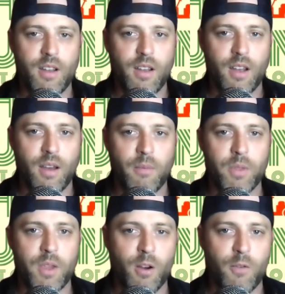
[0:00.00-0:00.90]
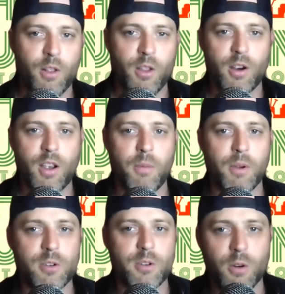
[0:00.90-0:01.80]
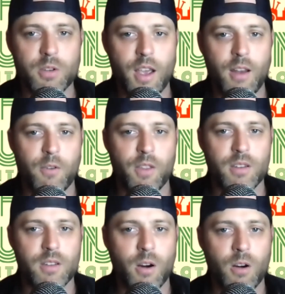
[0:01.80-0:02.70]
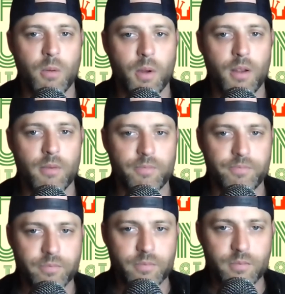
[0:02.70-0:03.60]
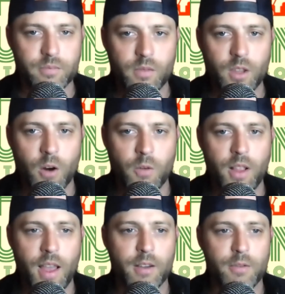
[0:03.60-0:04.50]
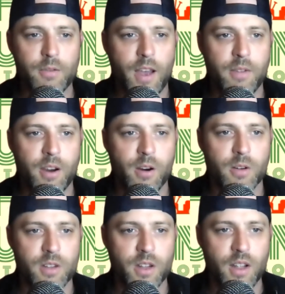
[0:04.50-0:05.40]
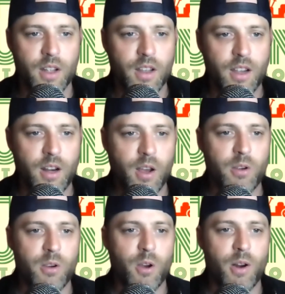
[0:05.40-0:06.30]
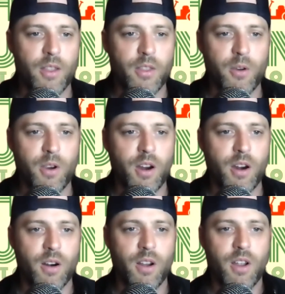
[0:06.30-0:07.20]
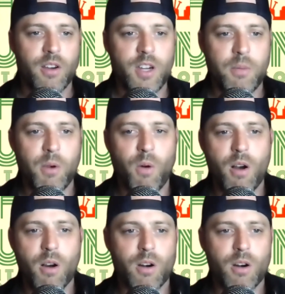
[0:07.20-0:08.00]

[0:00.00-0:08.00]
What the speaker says: If you look up at strokes gained for this tournament over the last 5 years, you go down through here: Jimmy Walker,